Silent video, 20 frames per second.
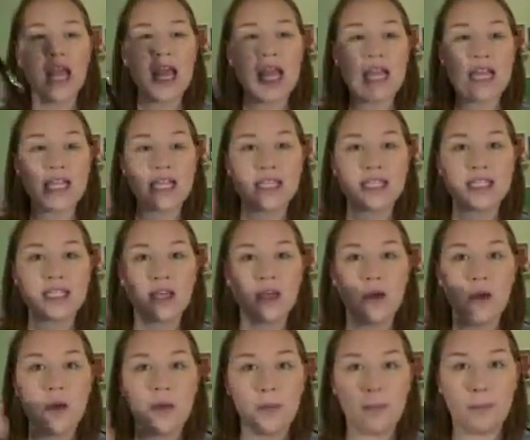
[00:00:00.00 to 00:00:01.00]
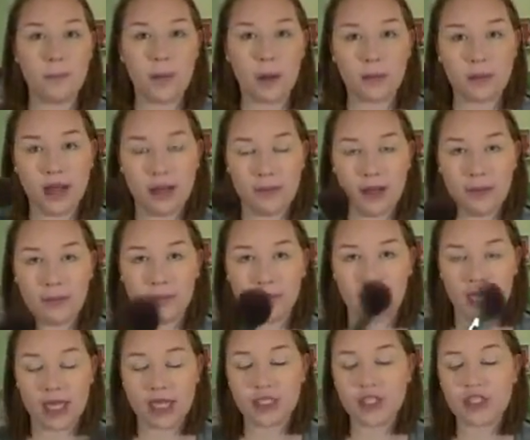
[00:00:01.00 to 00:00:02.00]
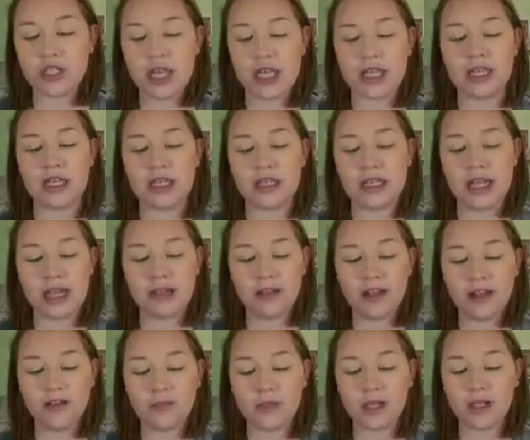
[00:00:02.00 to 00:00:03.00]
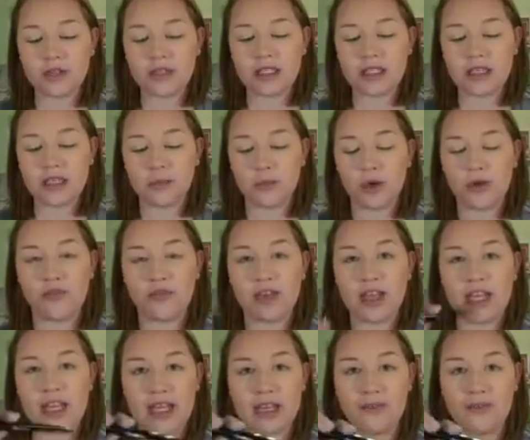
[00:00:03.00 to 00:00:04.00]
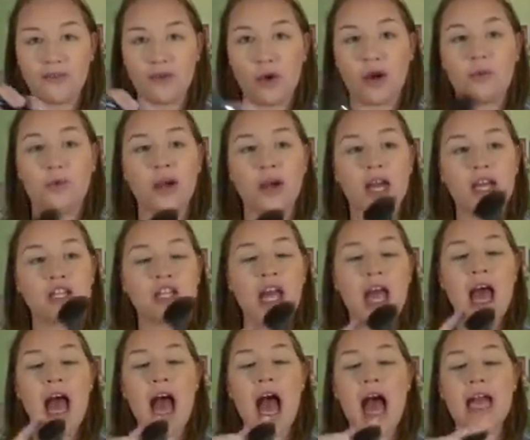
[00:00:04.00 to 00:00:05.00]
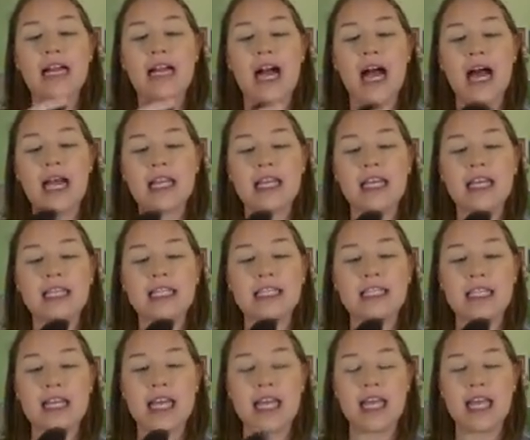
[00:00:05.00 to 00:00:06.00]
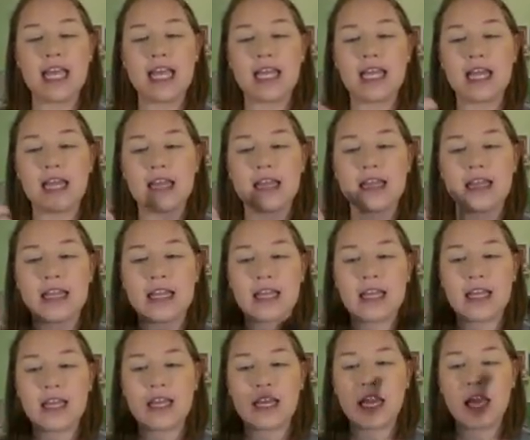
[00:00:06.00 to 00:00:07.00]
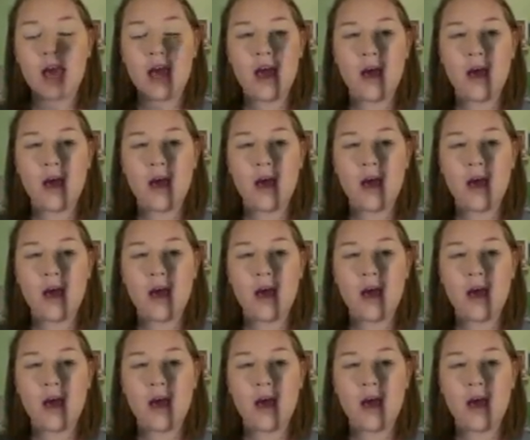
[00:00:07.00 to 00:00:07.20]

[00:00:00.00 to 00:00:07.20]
is apply my blush, and lately I've been using the Morphe E4 brush. I got this in the